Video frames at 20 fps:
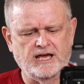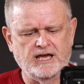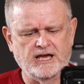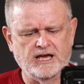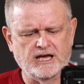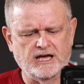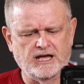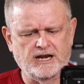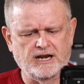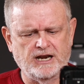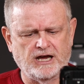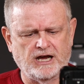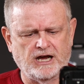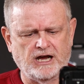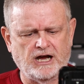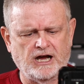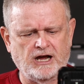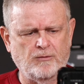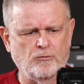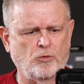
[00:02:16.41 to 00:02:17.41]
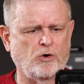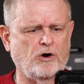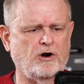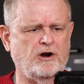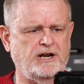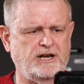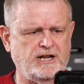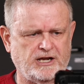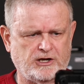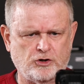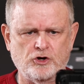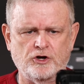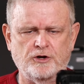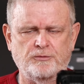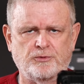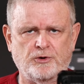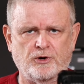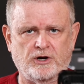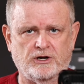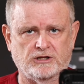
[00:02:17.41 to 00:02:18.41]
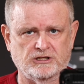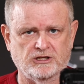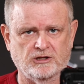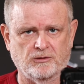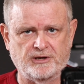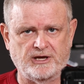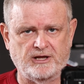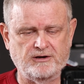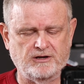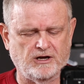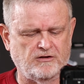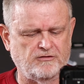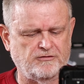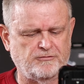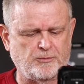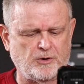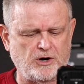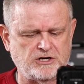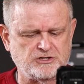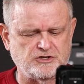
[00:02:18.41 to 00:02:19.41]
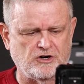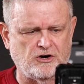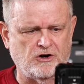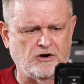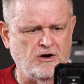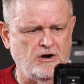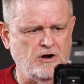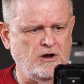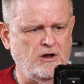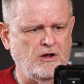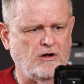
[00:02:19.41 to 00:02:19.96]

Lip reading: and I'm worried it could put a little bit of pressure